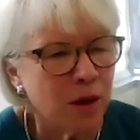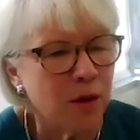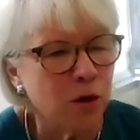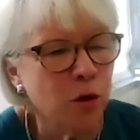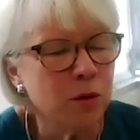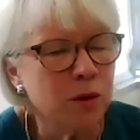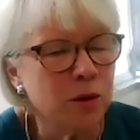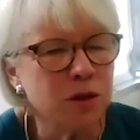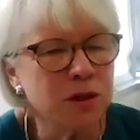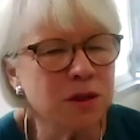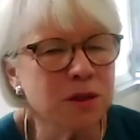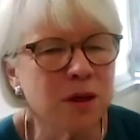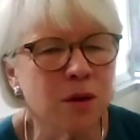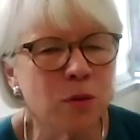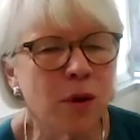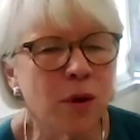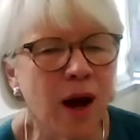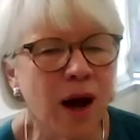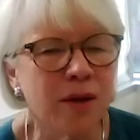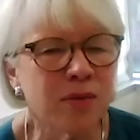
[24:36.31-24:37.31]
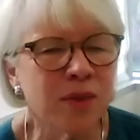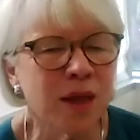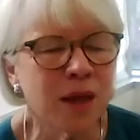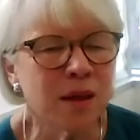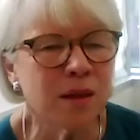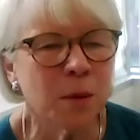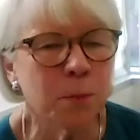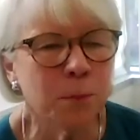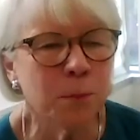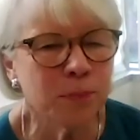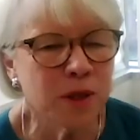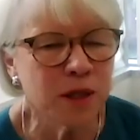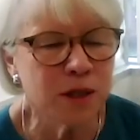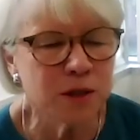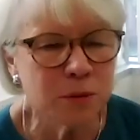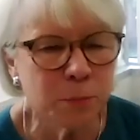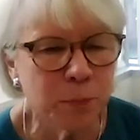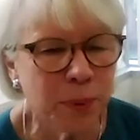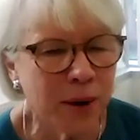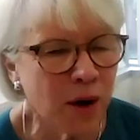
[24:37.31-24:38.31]
You just I think the
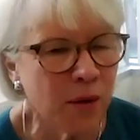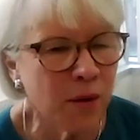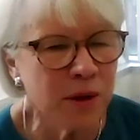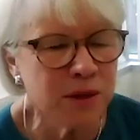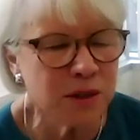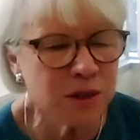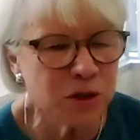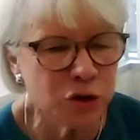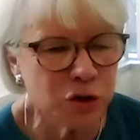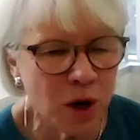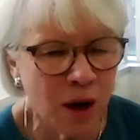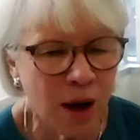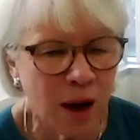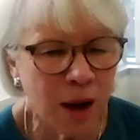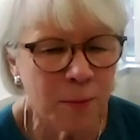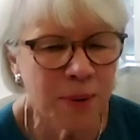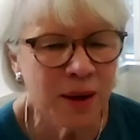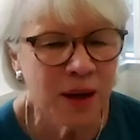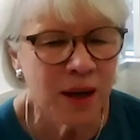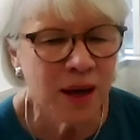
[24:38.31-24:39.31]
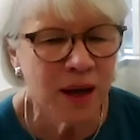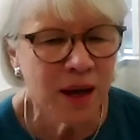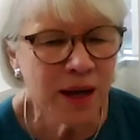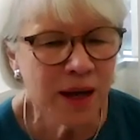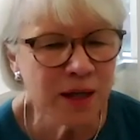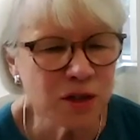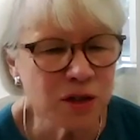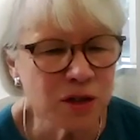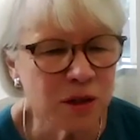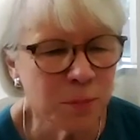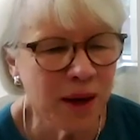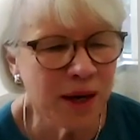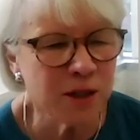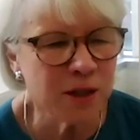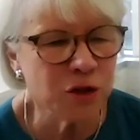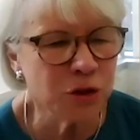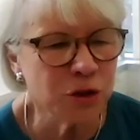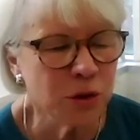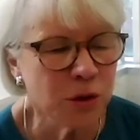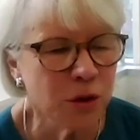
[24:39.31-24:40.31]
the parent's job is to
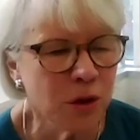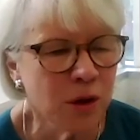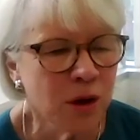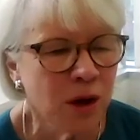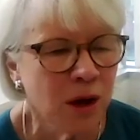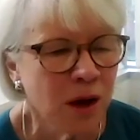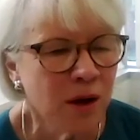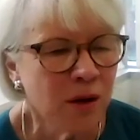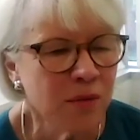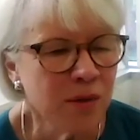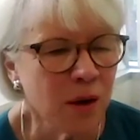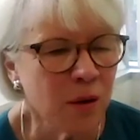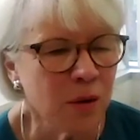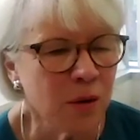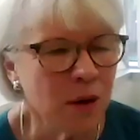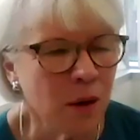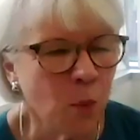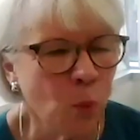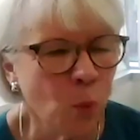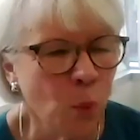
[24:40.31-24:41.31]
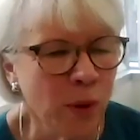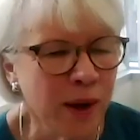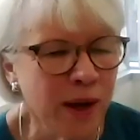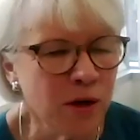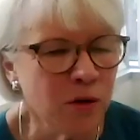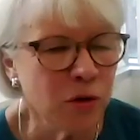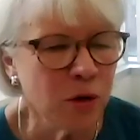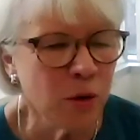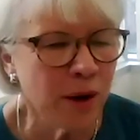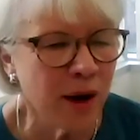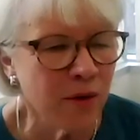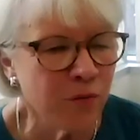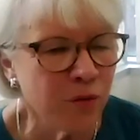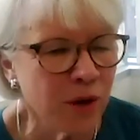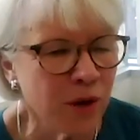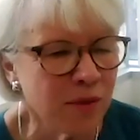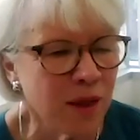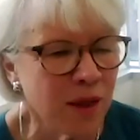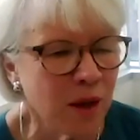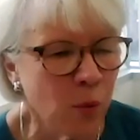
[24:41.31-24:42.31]
make sure that we do
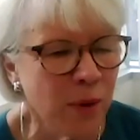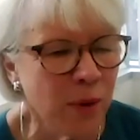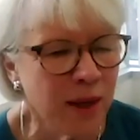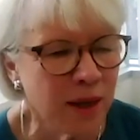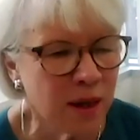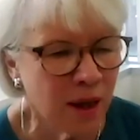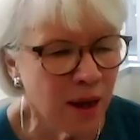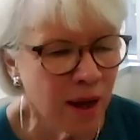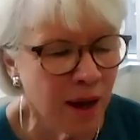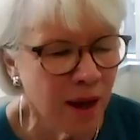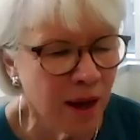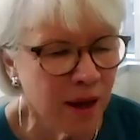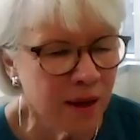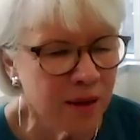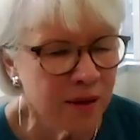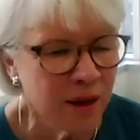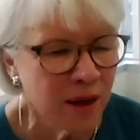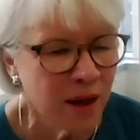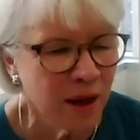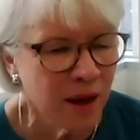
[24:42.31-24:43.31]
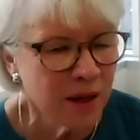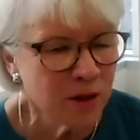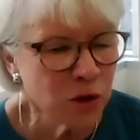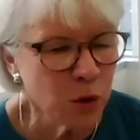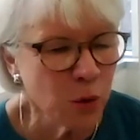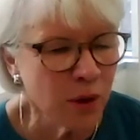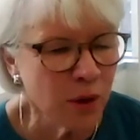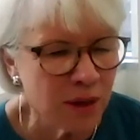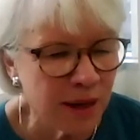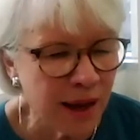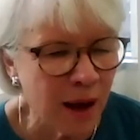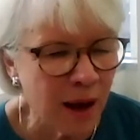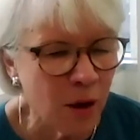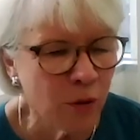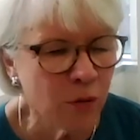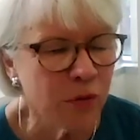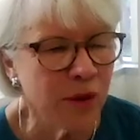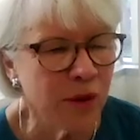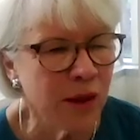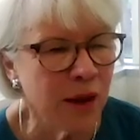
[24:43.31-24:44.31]
everything we can to
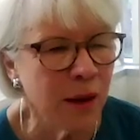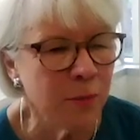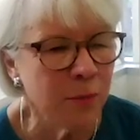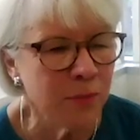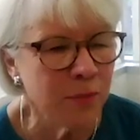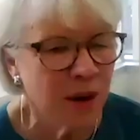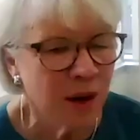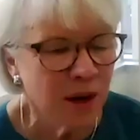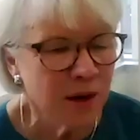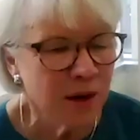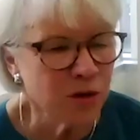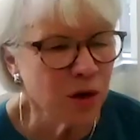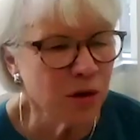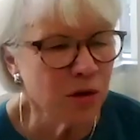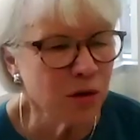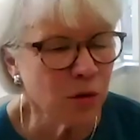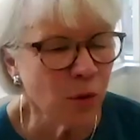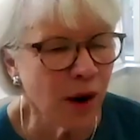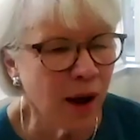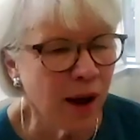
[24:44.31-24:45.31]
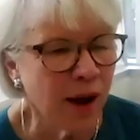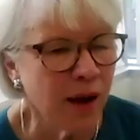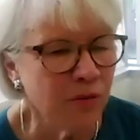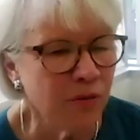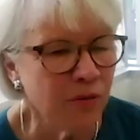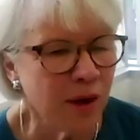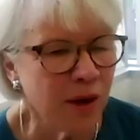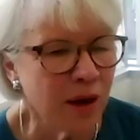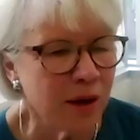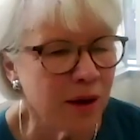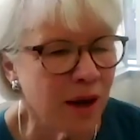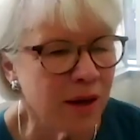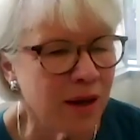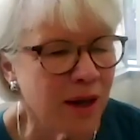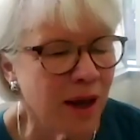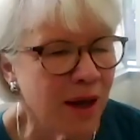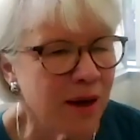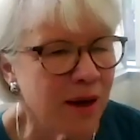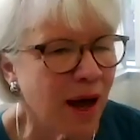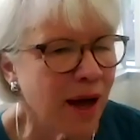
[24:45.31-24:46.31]
allow them to thrive.
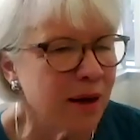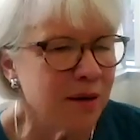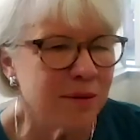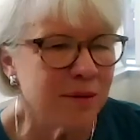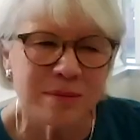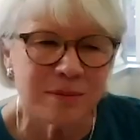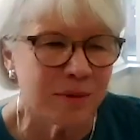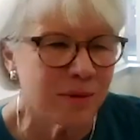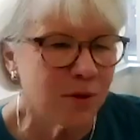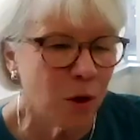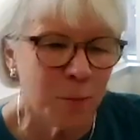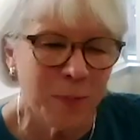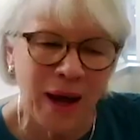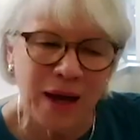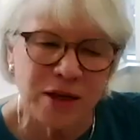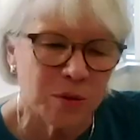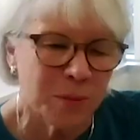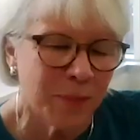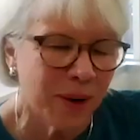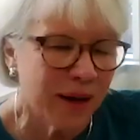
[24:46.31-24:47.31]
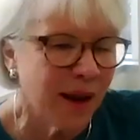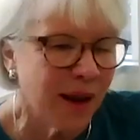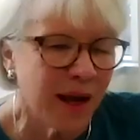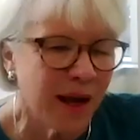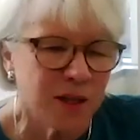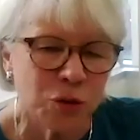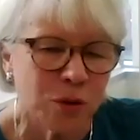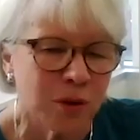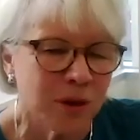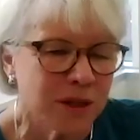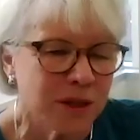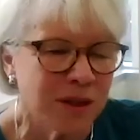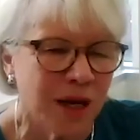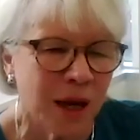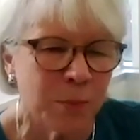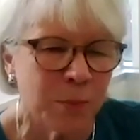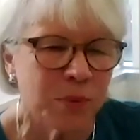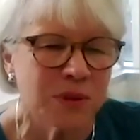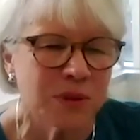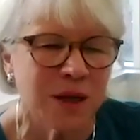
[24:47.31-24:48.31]
Again, I go back to my natural
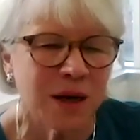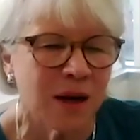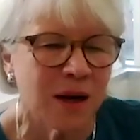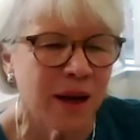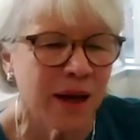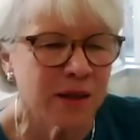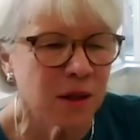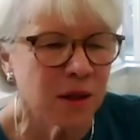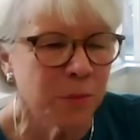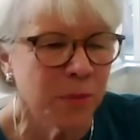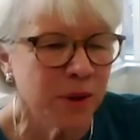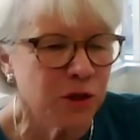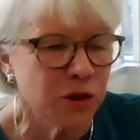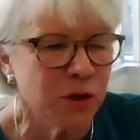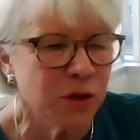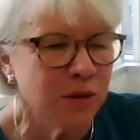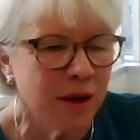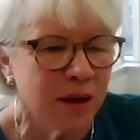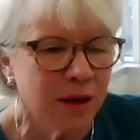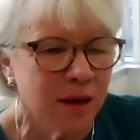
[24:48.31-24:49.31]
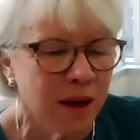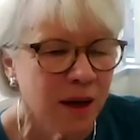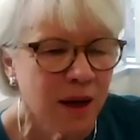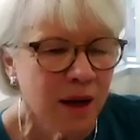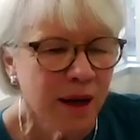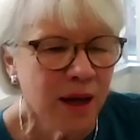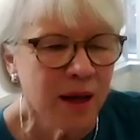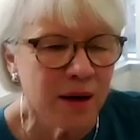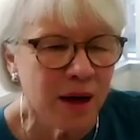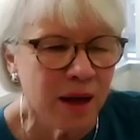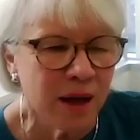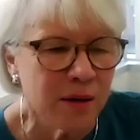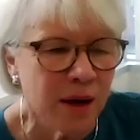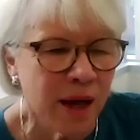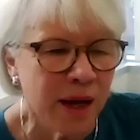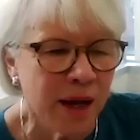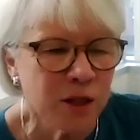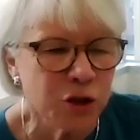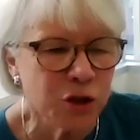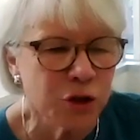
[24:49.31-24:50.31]
examples that I like so much in, in, in
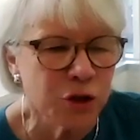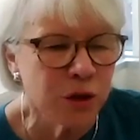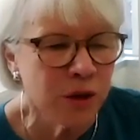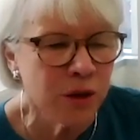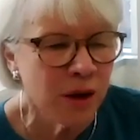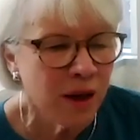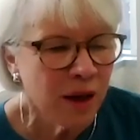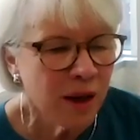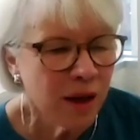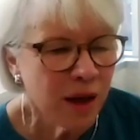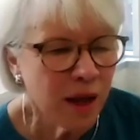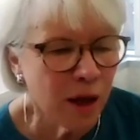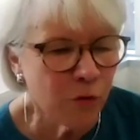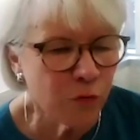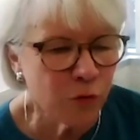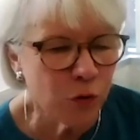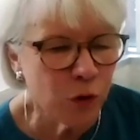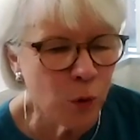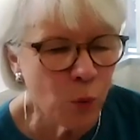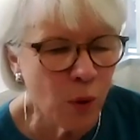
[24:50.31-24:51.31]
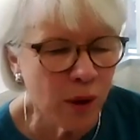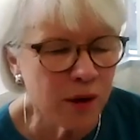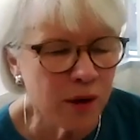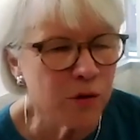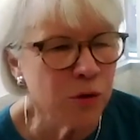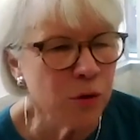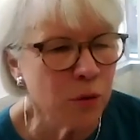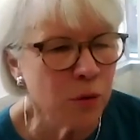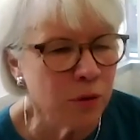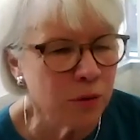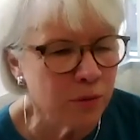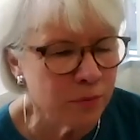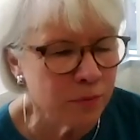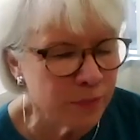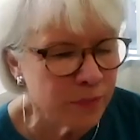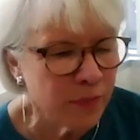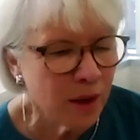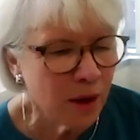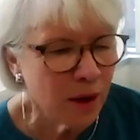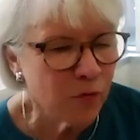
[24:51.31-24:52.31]
nature. If you want to do,
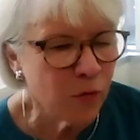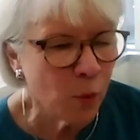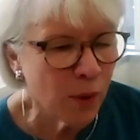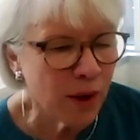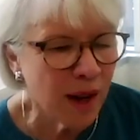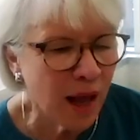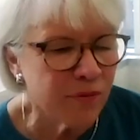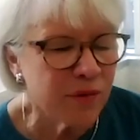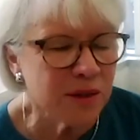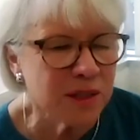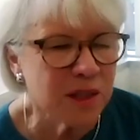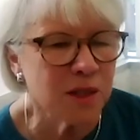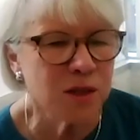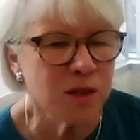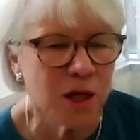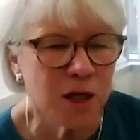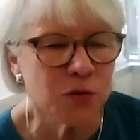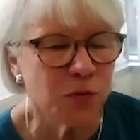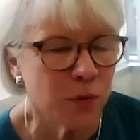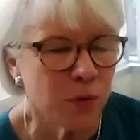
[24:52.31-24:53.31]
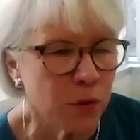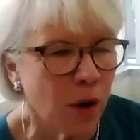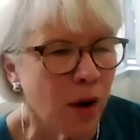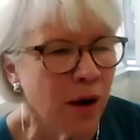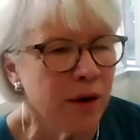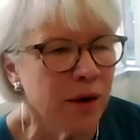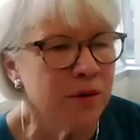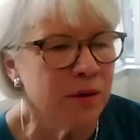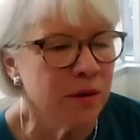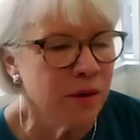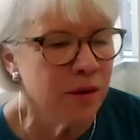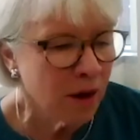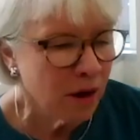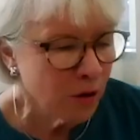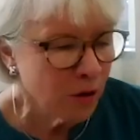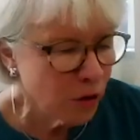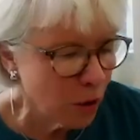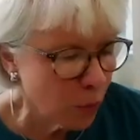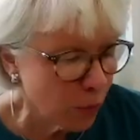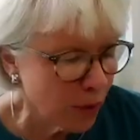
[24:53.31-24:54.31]
if you want to have a successful garden,
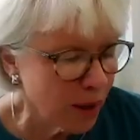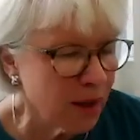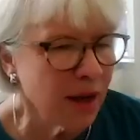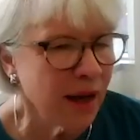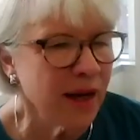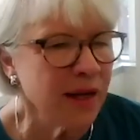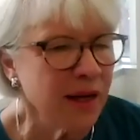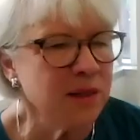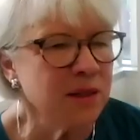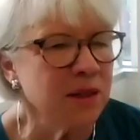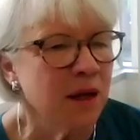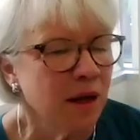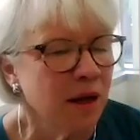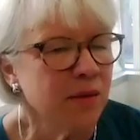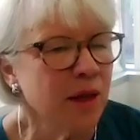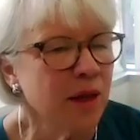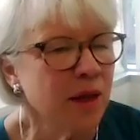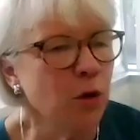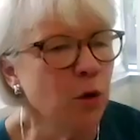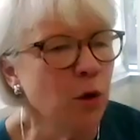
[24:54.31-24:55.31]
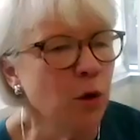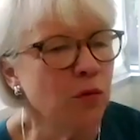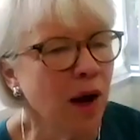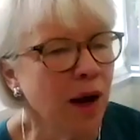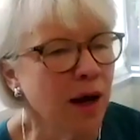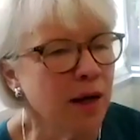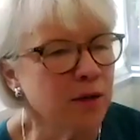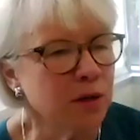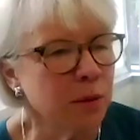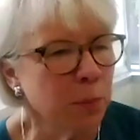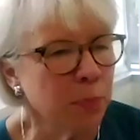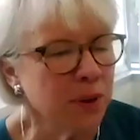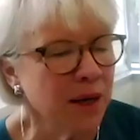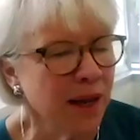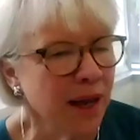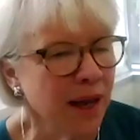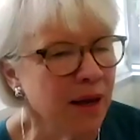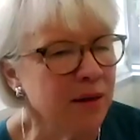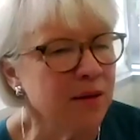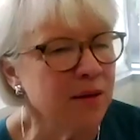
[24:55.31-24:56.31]
you realize that you've got to
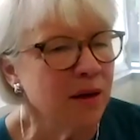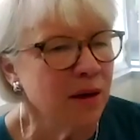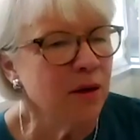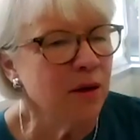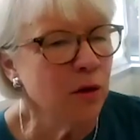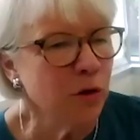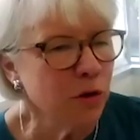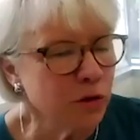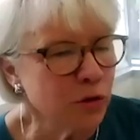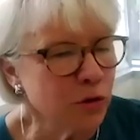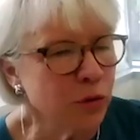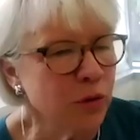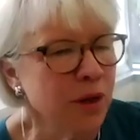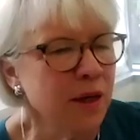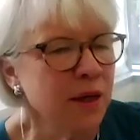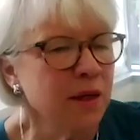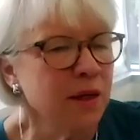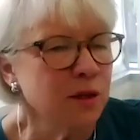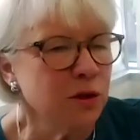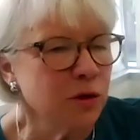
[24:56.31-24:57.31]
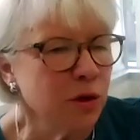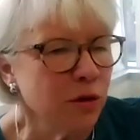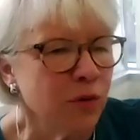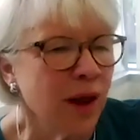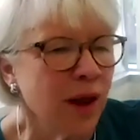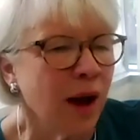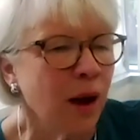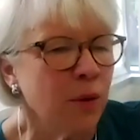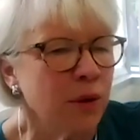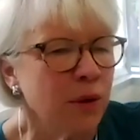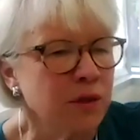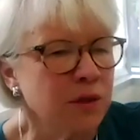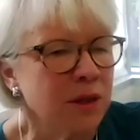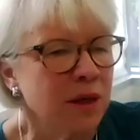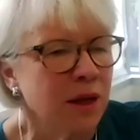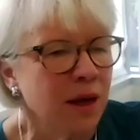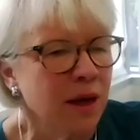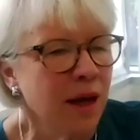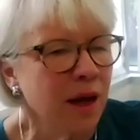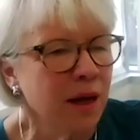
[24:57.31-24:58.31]
plant your trees, your flowers
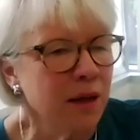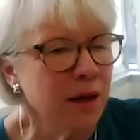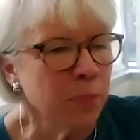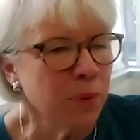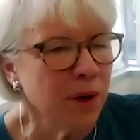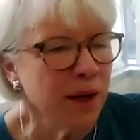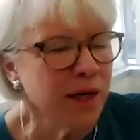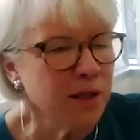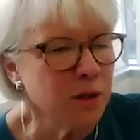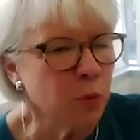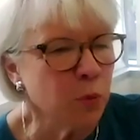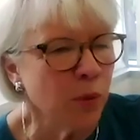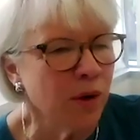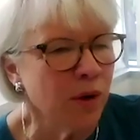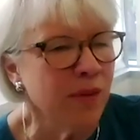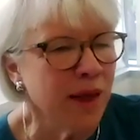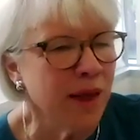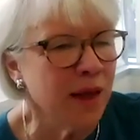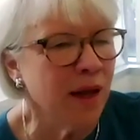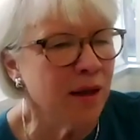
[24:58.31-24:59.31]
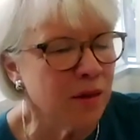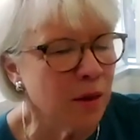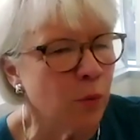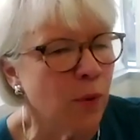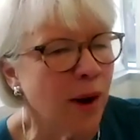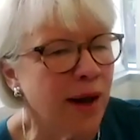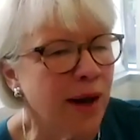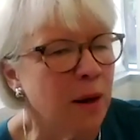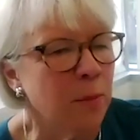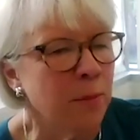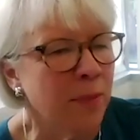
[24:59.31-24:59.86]
in a place where they get the right